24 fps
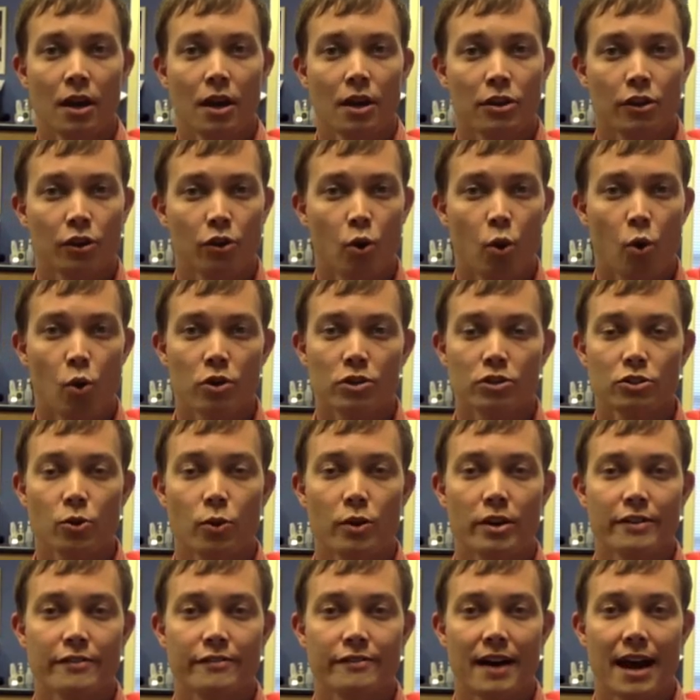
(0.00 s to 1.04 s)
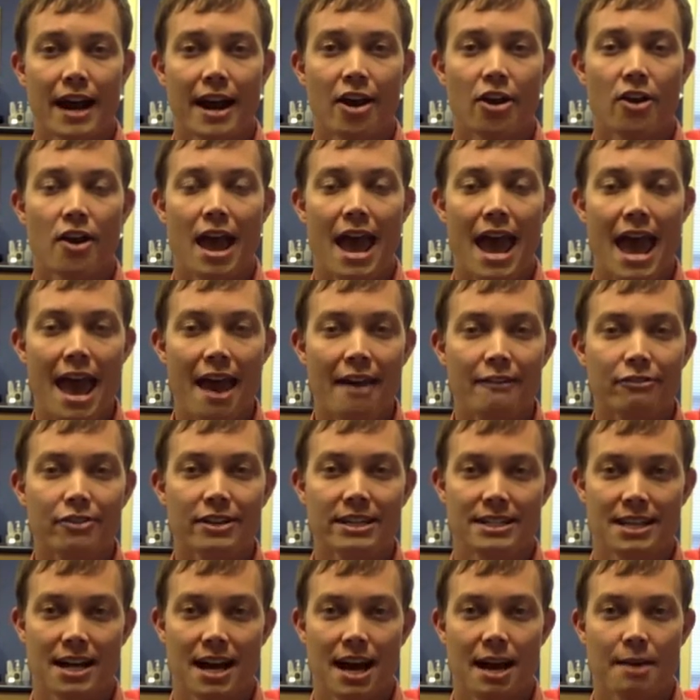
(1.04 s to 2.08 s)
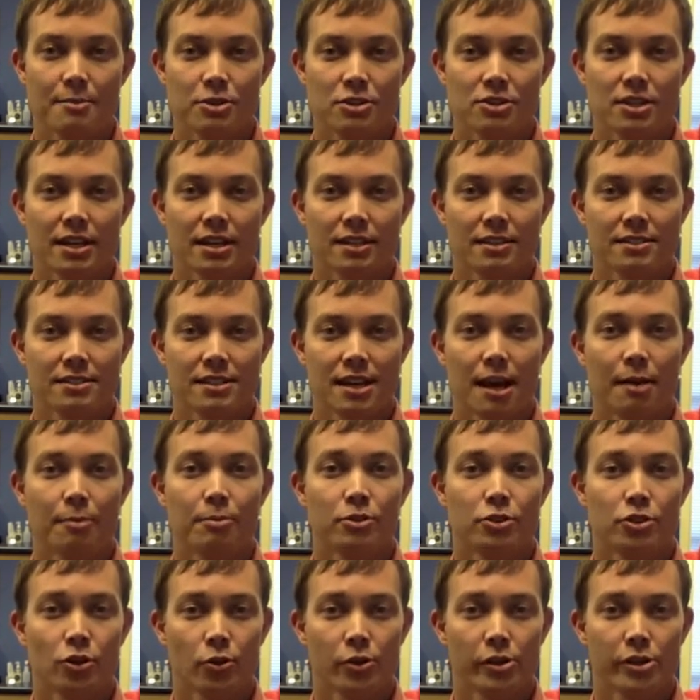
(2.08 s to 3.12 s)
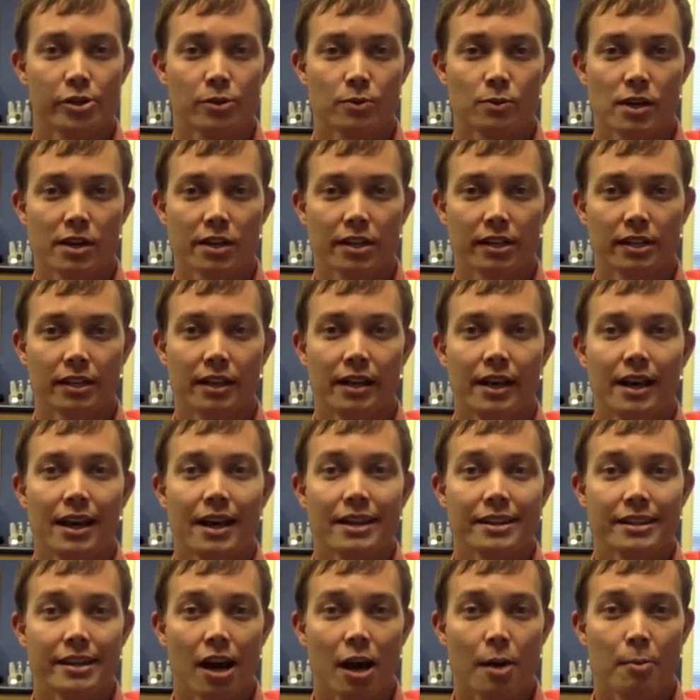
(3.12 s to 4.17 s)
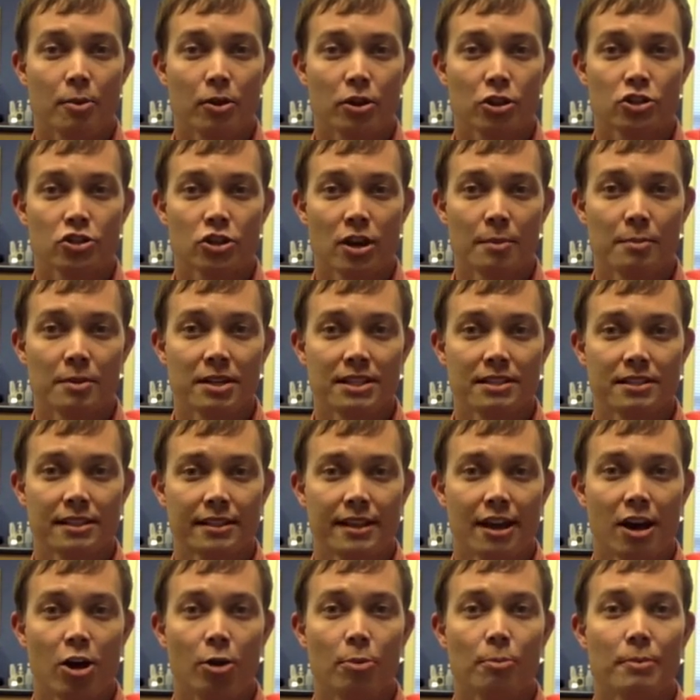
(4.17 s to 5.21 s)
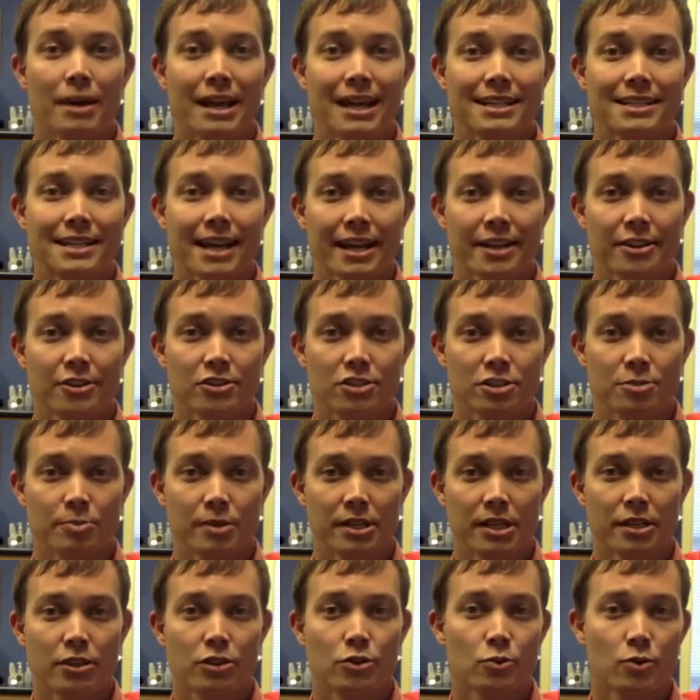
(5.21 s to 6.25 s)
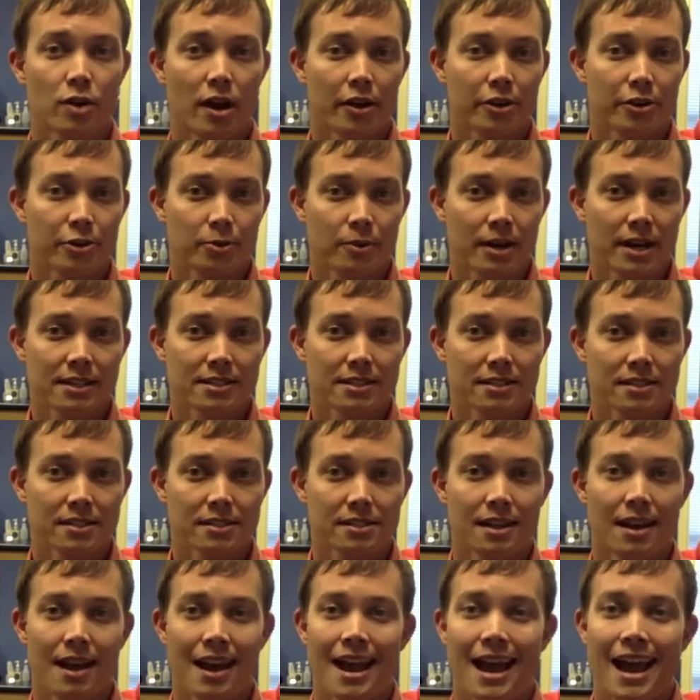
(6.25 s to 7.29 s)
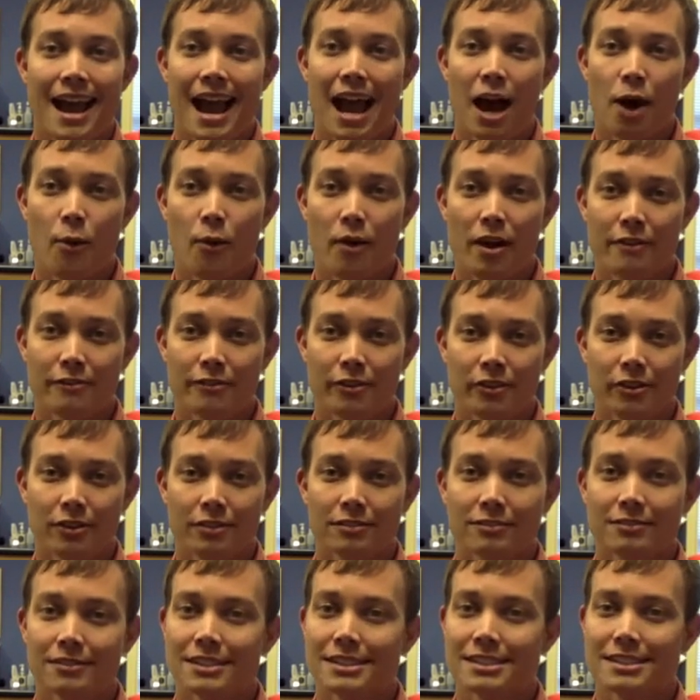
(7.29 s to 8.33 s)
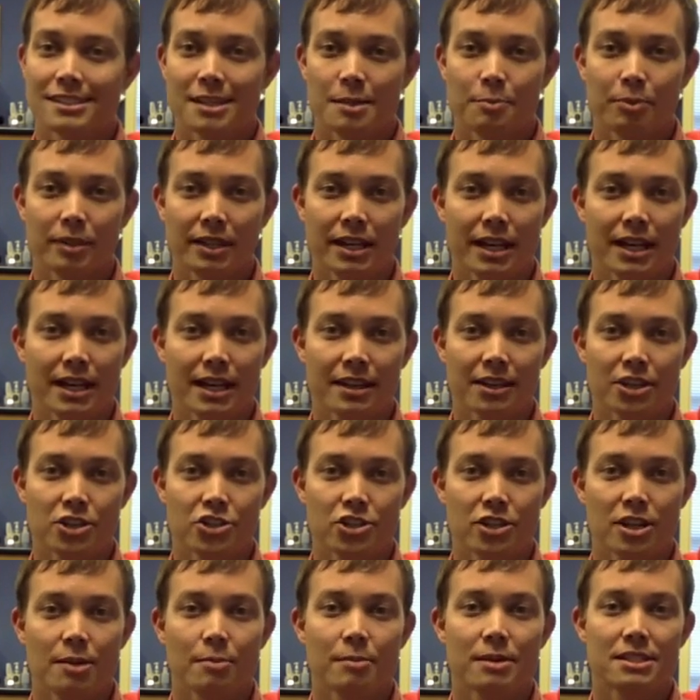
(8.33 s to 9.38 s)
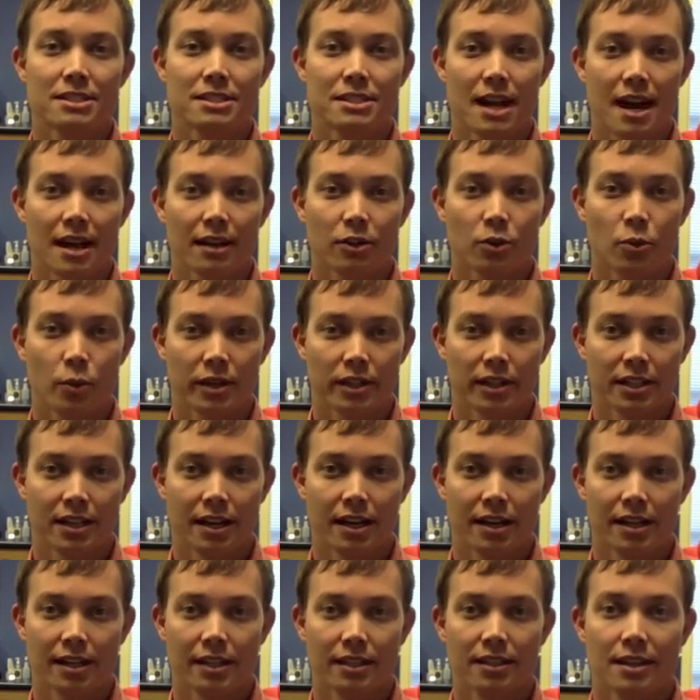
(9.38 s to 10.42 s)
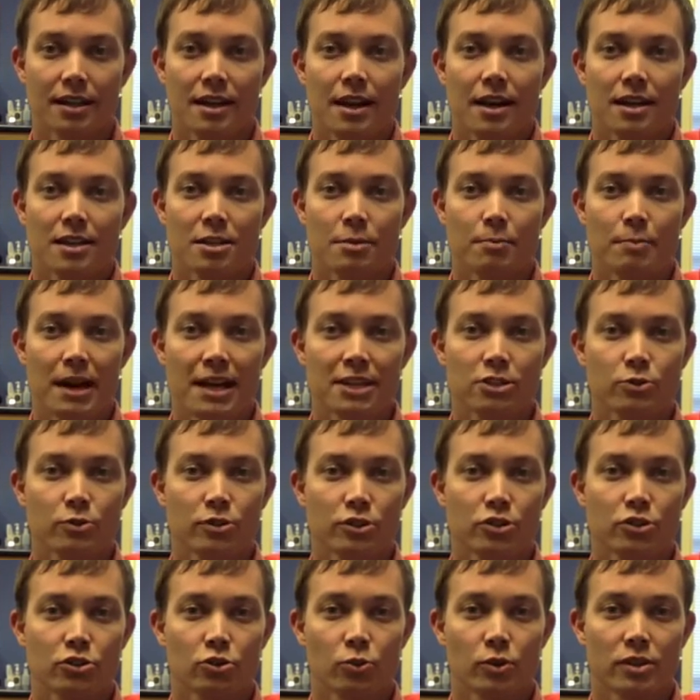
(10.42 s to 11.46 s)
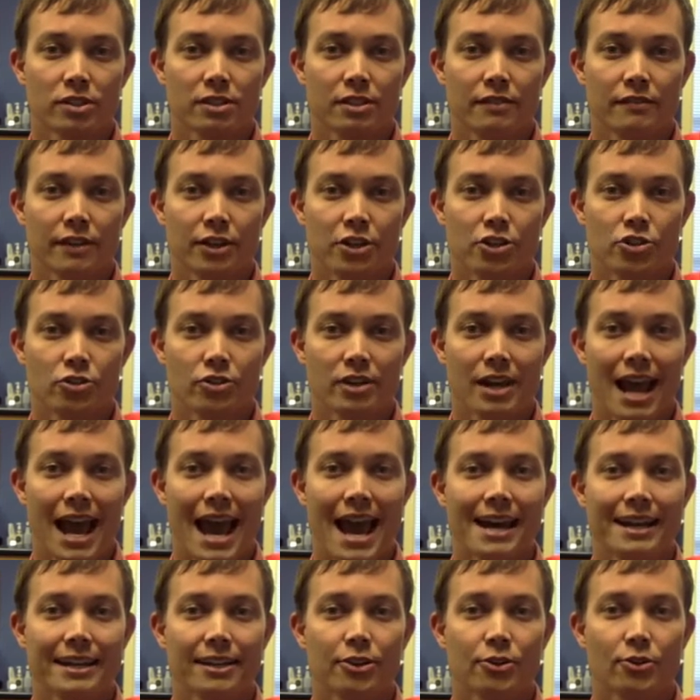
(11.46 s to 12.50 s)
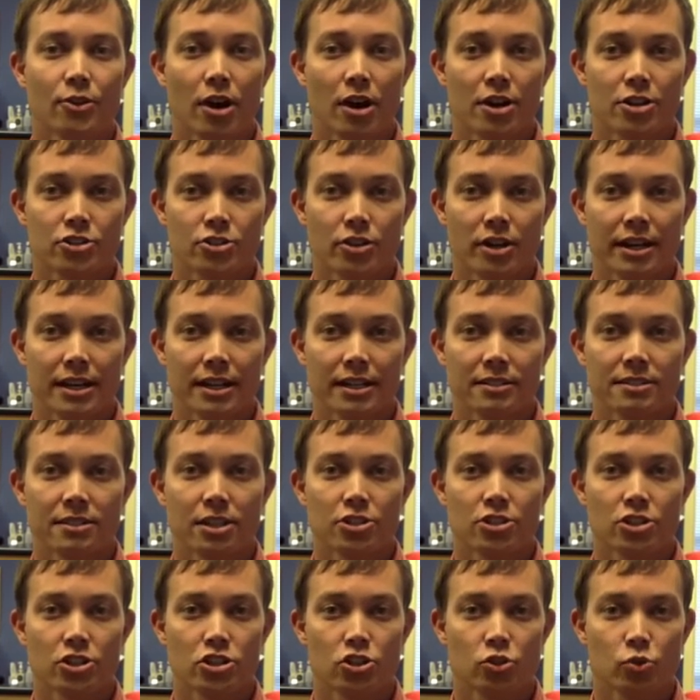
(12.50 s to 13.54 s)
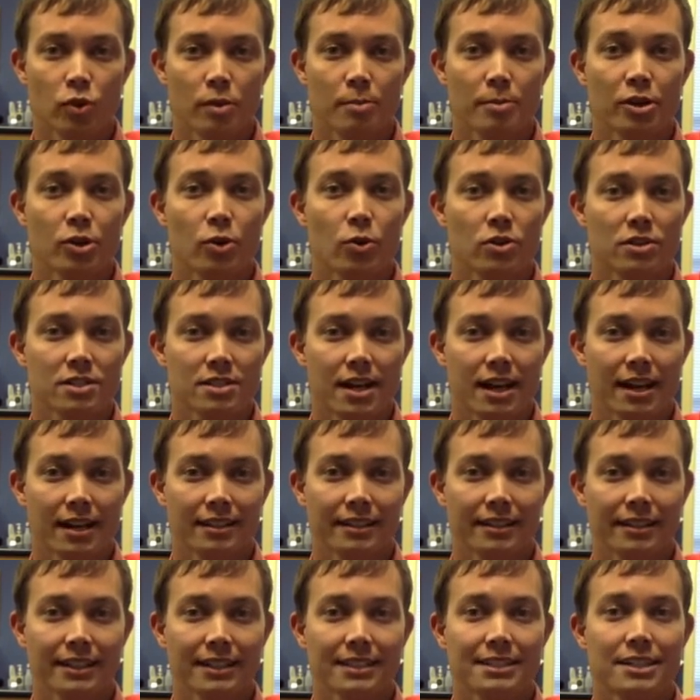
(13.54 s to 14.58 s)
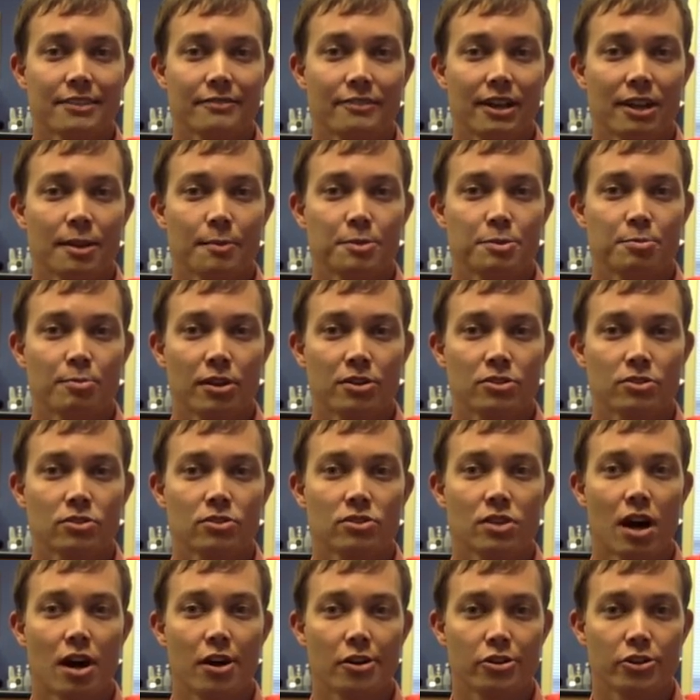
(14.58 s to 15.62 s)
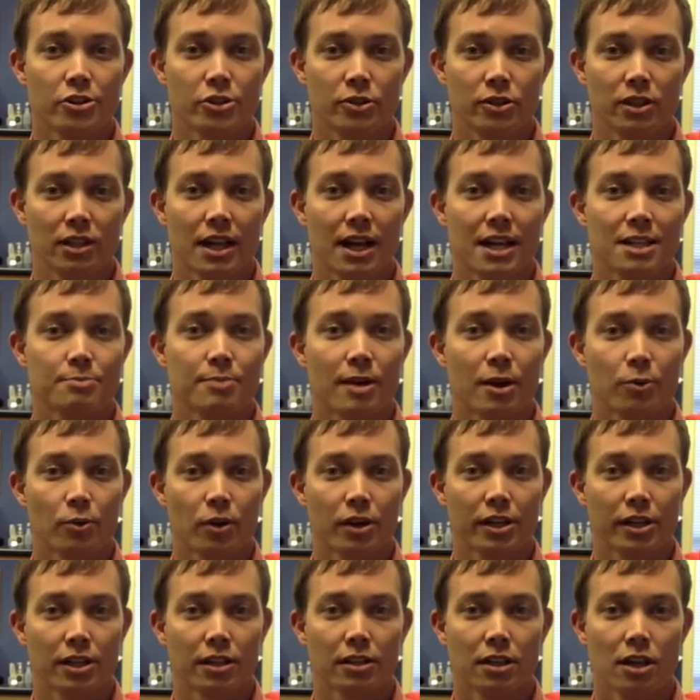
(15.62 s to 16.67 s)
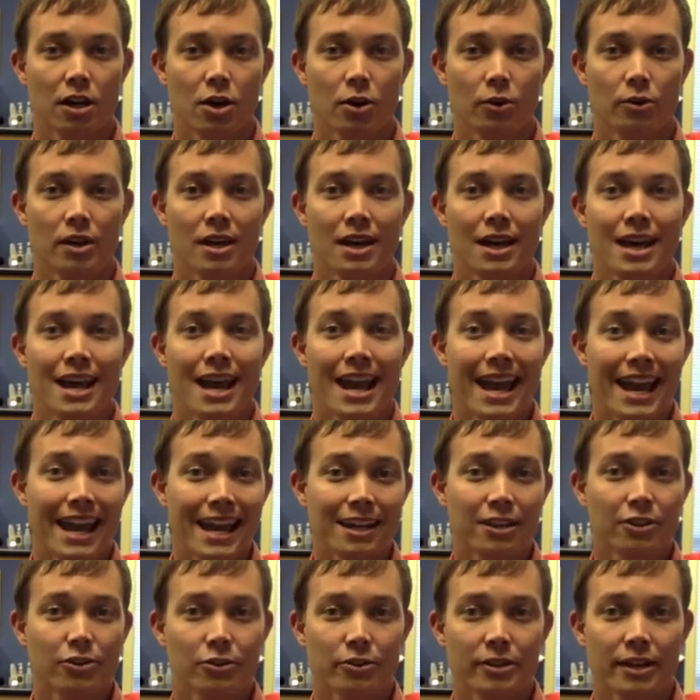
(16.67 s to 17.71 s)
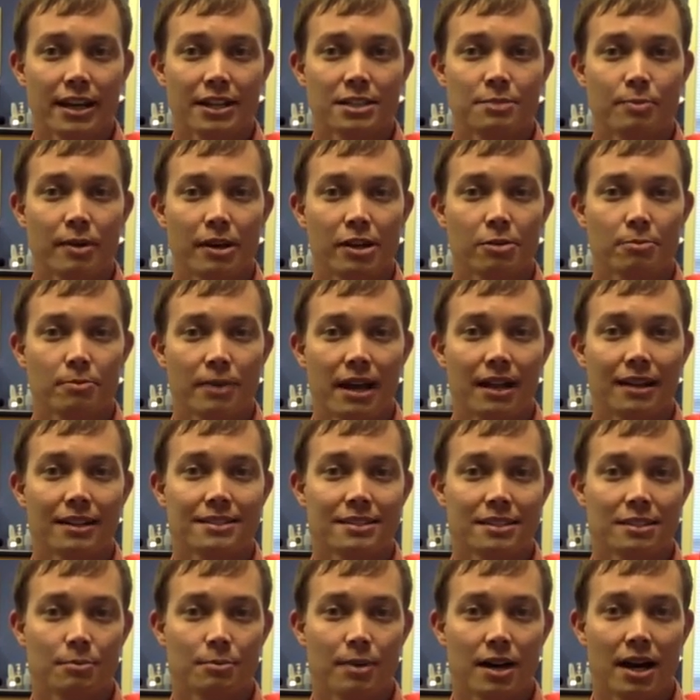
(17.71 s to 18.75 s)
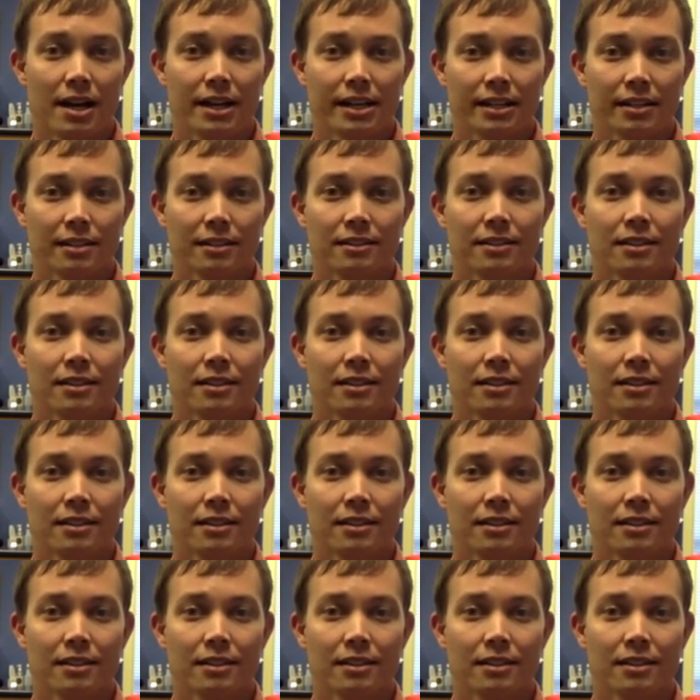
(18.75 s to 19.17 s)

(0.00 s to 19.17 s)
The core is going to fire every time you take a step during your running. The upper extremities can help maintain your speed throughout your races. However, simply hitting the gym is not going to cut it. To best reduce risk of injury, adding cross training such as swimming or cycling develops muscles underutilized by running alone and creates better balance in the body.